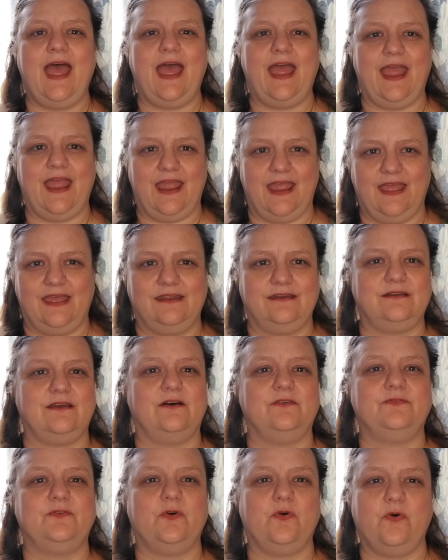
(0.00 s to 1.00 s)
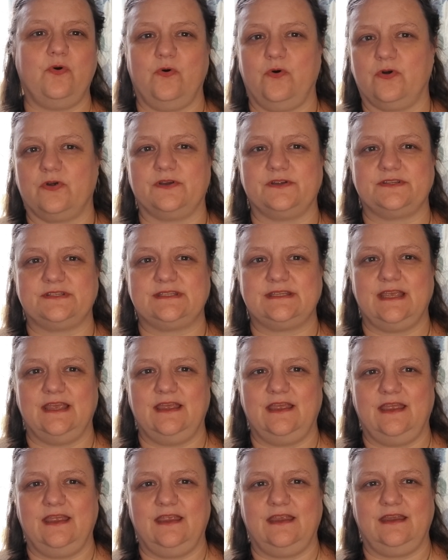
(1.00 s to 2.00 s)
And of course,
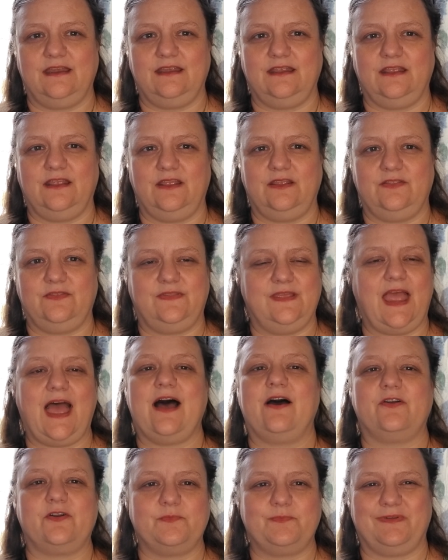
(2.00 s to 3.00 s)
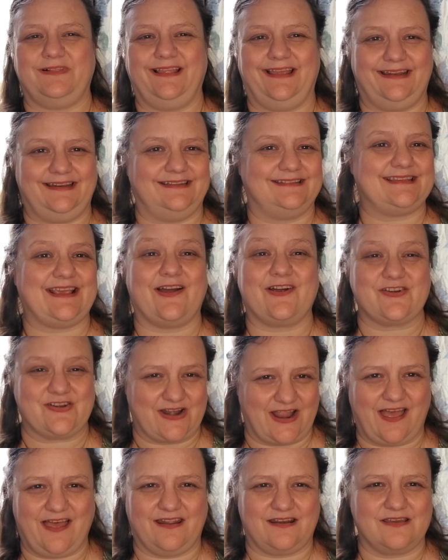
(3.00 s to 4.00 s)
the outer planets are
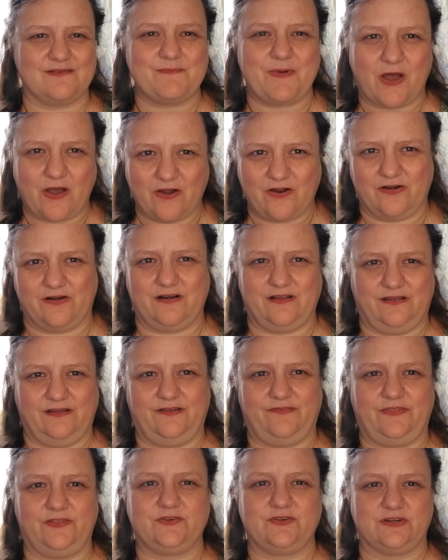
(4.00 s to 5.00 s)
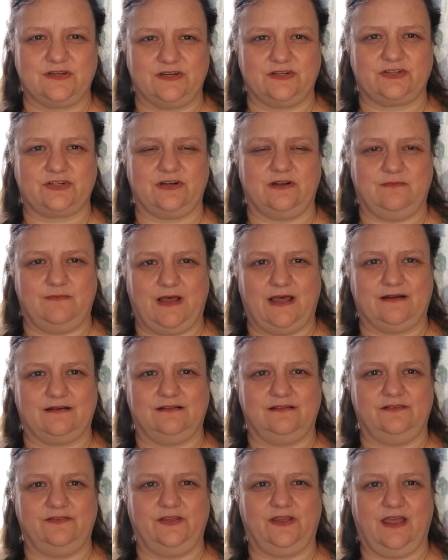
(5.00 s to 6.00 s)
not a part of the traditional
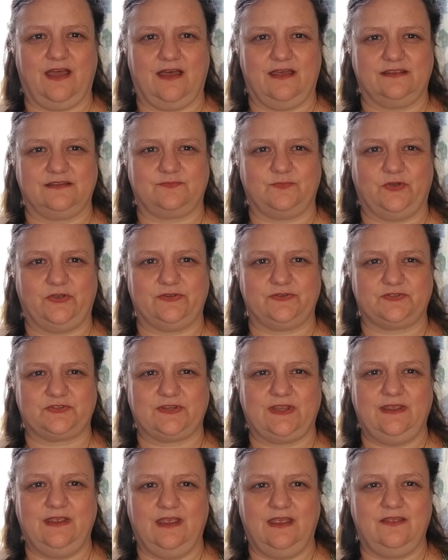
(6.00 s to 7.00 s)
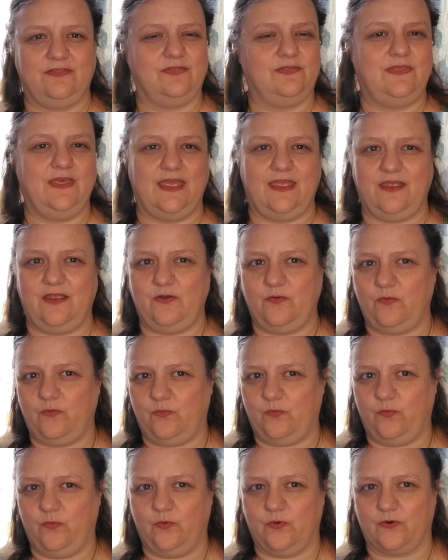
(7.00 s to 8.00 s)
model of the cosmos. They
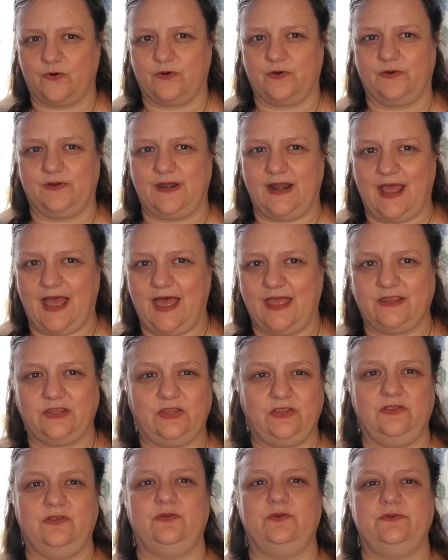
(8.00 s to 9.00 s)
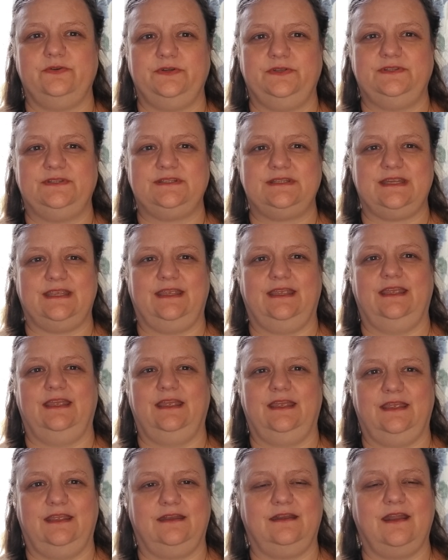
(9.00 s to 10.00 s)
were not used
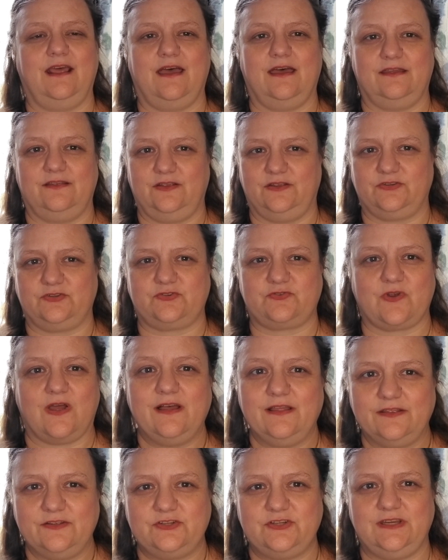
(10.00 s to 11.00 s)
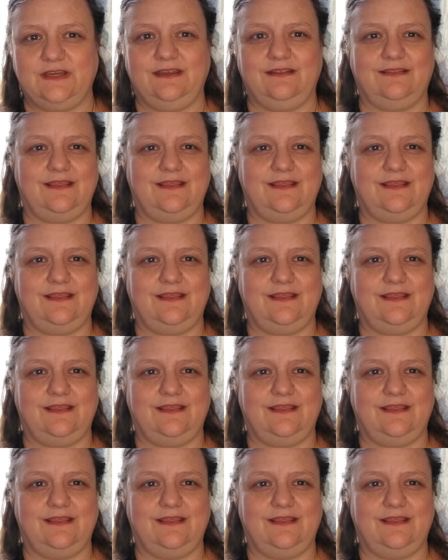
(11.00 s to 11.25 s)
in astrology.